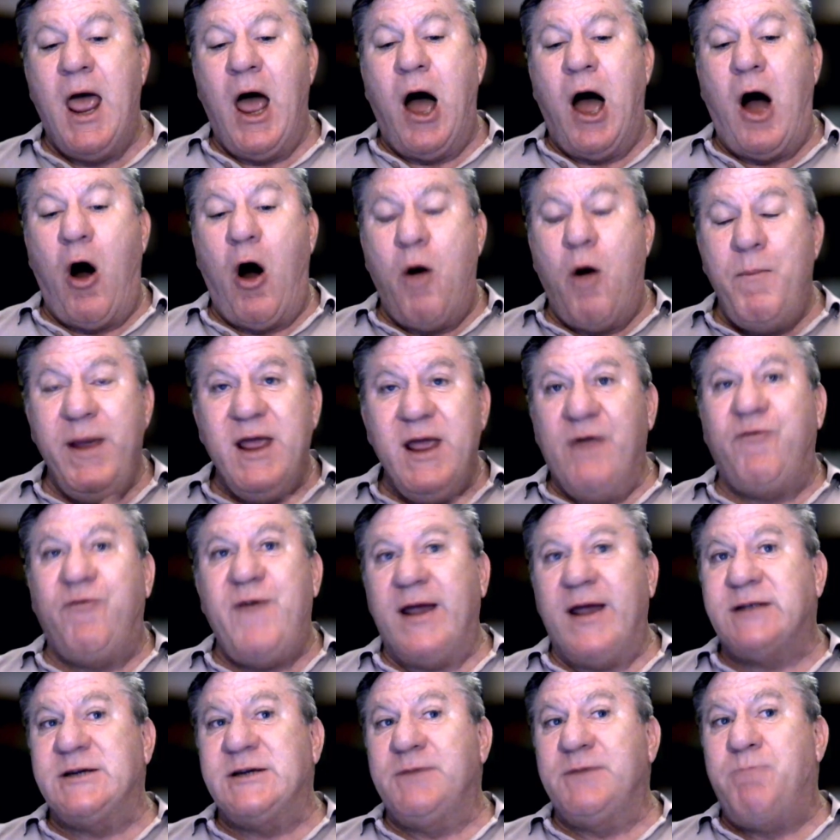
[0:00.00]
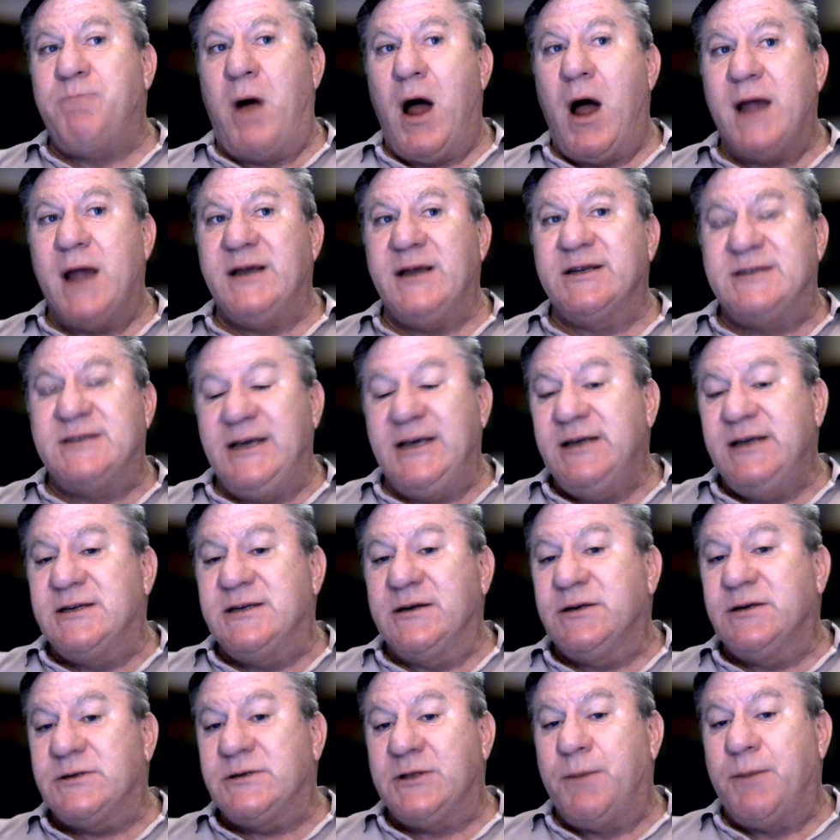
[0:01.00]
are being affected by
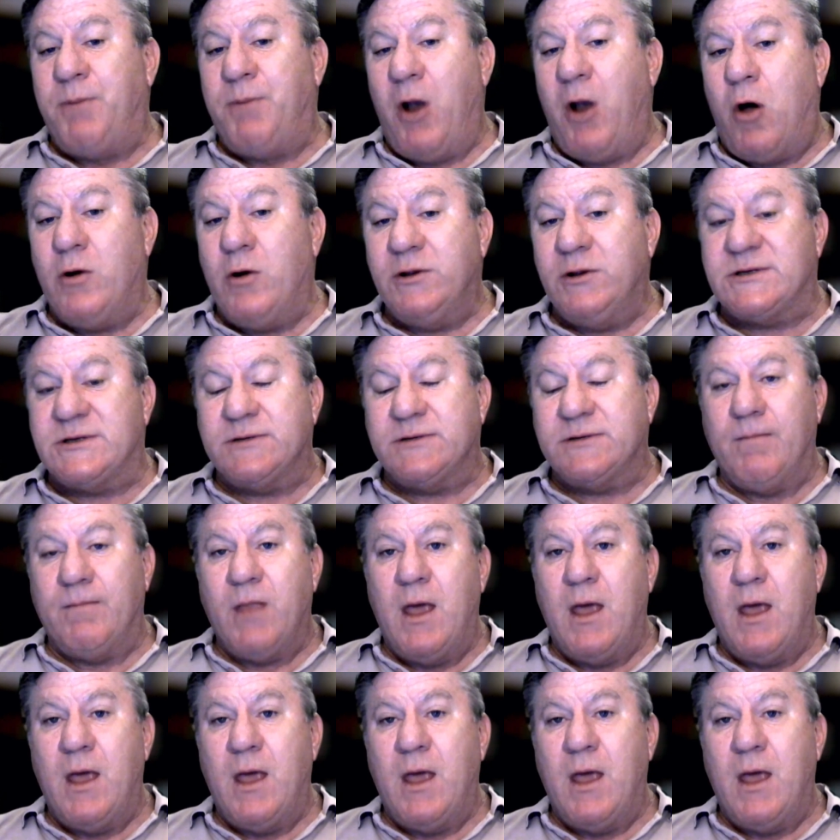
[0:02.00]
diseases, the plants,